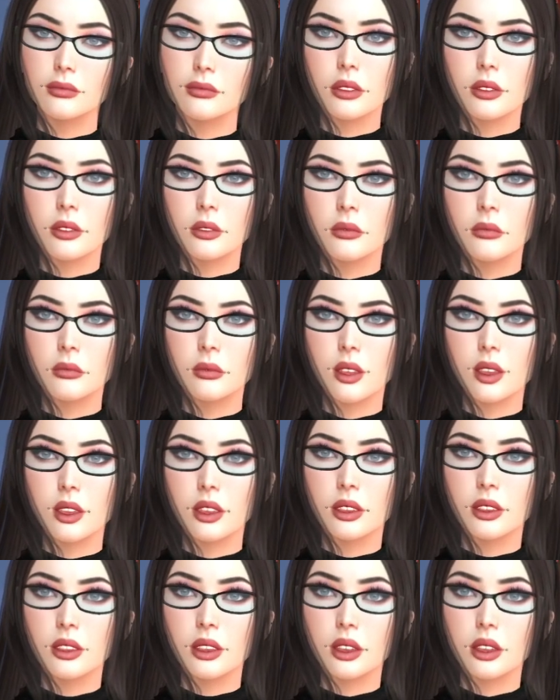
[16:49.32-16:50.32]
If you
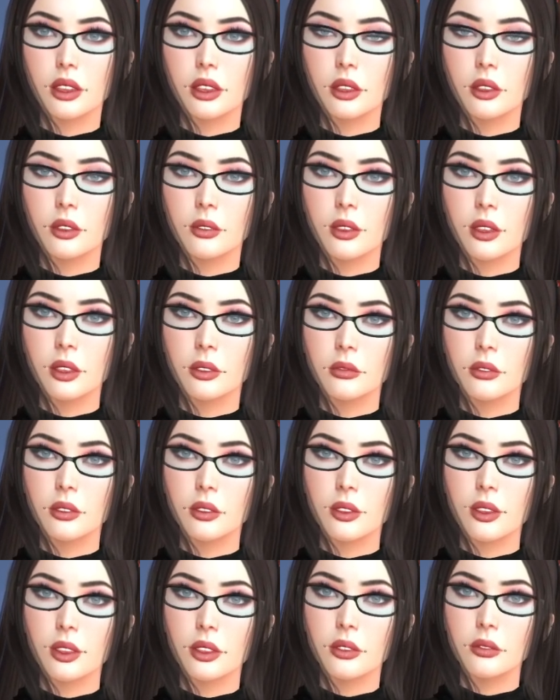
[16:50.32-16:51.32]
type so much
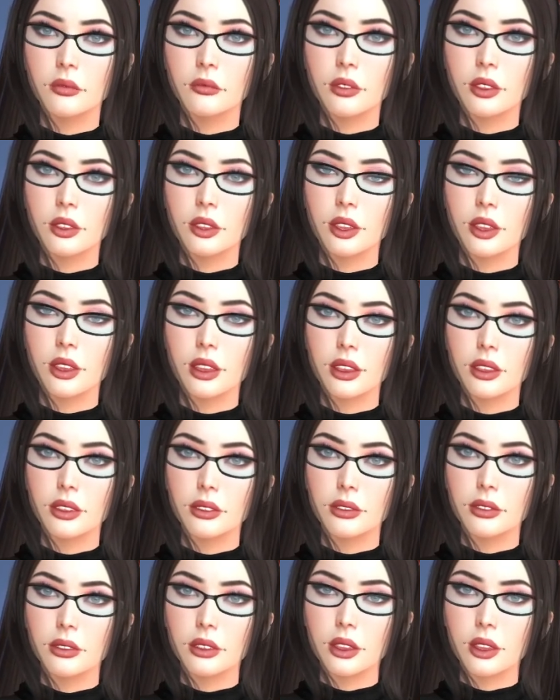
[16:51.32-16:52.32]
in the about
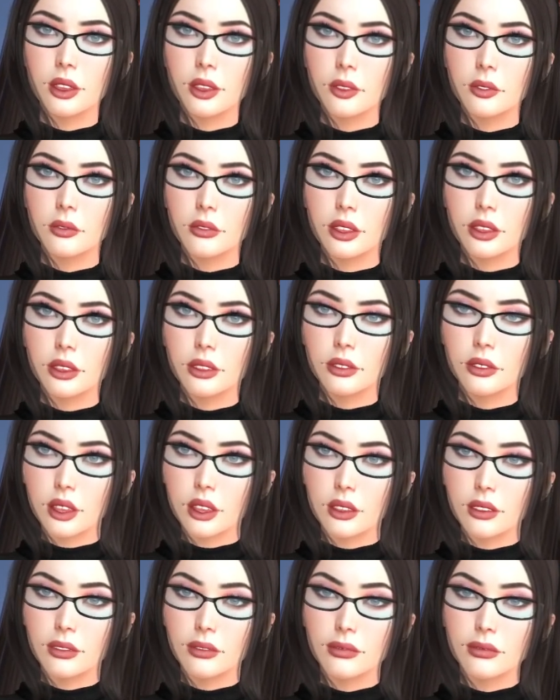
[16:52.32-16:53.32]
section
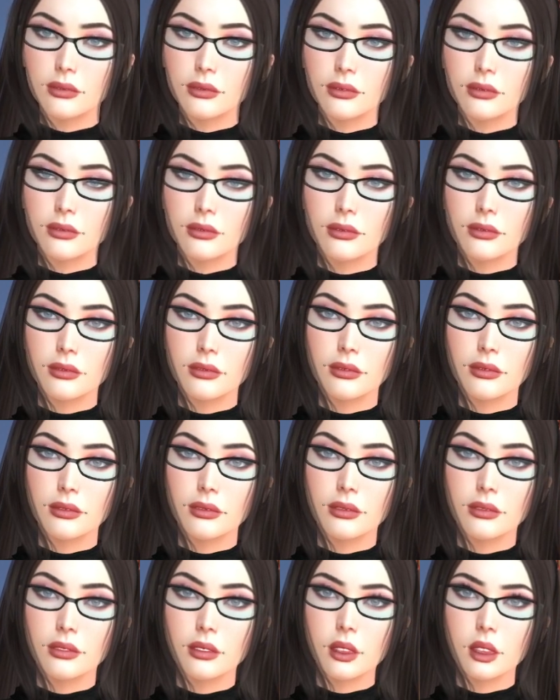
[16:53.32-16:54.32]
that you run out of
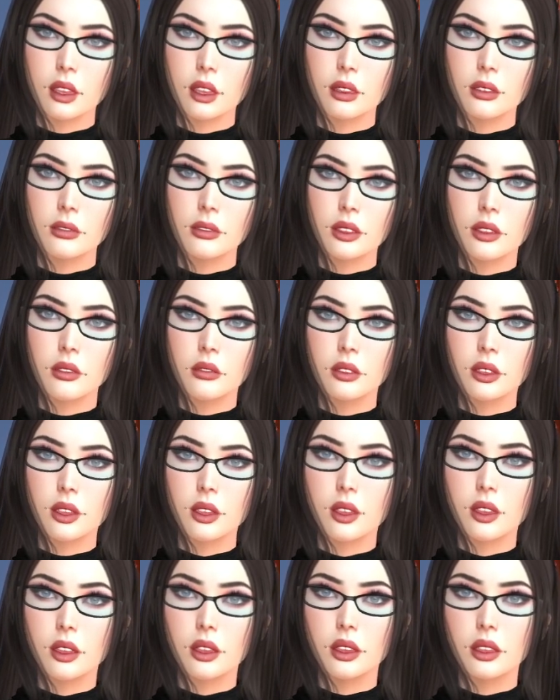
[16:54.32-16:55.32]
room and the last
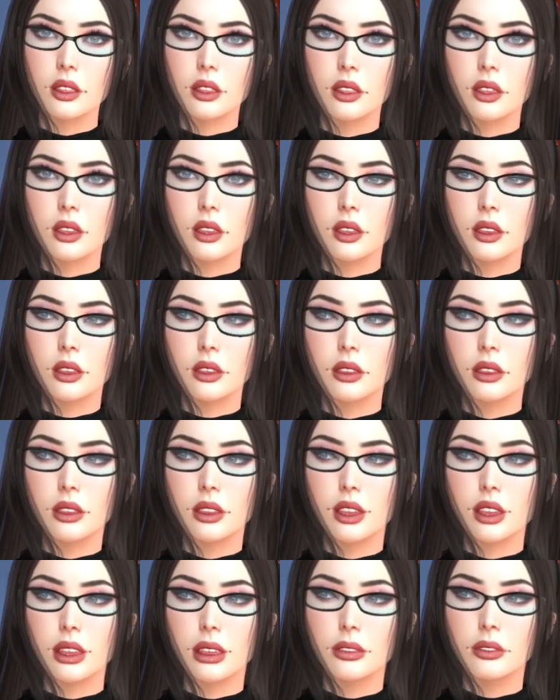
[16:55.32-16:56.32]
word of your mini
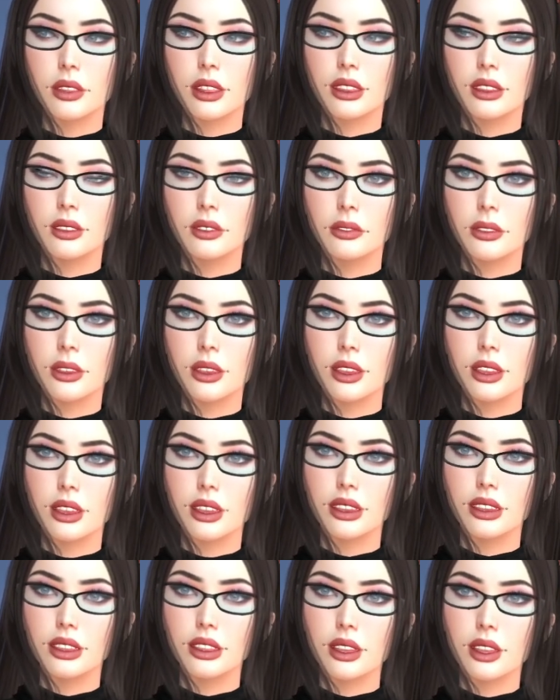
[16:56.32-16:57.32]
novel is cut
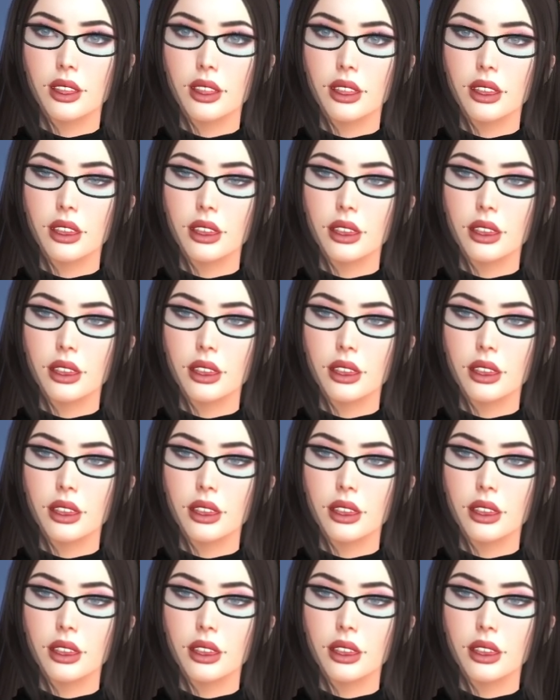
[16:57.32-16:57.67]
off,